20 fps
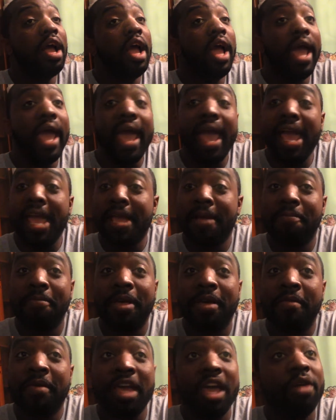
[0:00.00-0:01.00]
hey,
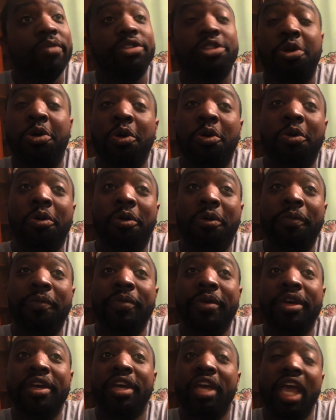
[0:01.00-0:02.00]
it was cool.
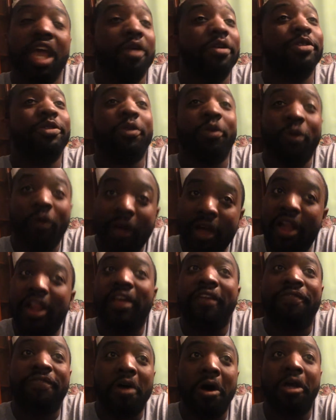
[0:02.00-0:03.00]
It was
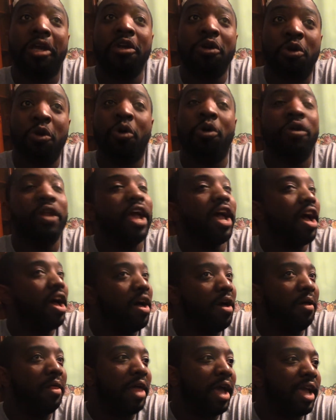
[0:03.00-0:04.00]
really fucking cool.
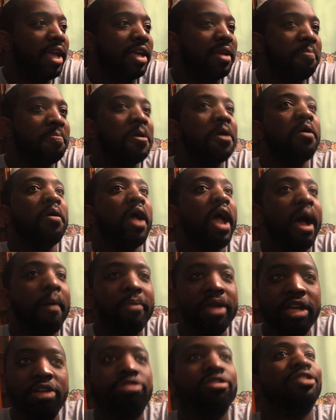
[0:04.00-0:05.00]
Now, like, I'm
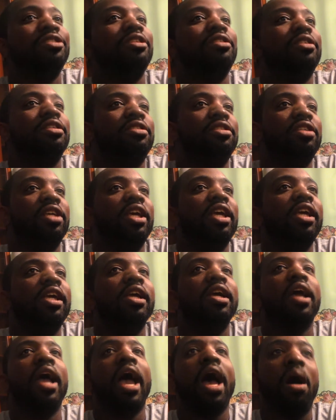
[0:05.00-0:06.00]
interested to
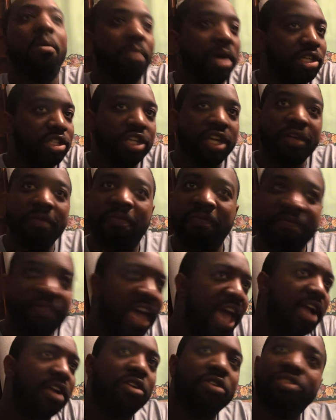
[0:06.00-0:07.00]
see how much he
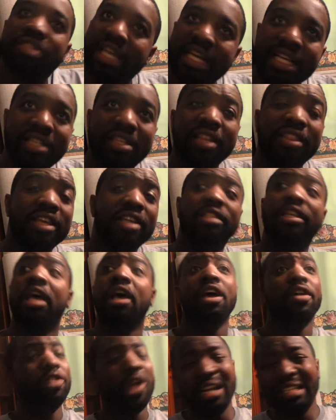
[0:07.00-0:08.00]
factors into this.
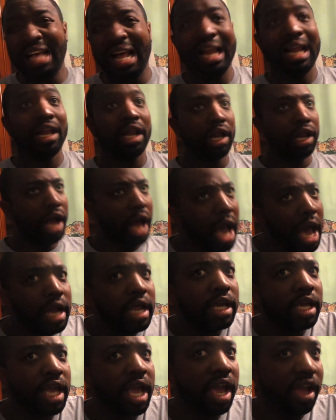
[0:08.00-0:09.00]
There's a lot
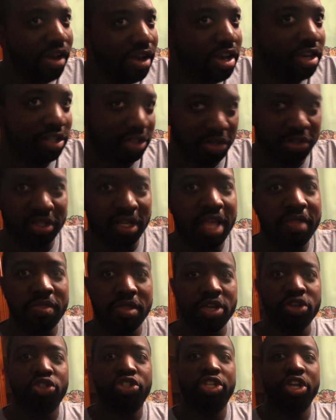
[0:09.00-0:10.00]
of characters in
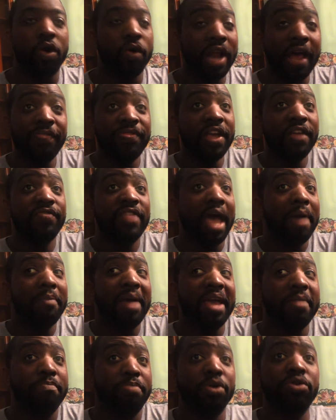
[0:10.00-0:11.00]
this show, and I think that
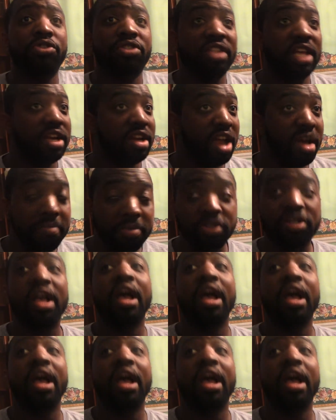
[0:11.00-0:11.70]
might boost the numbers.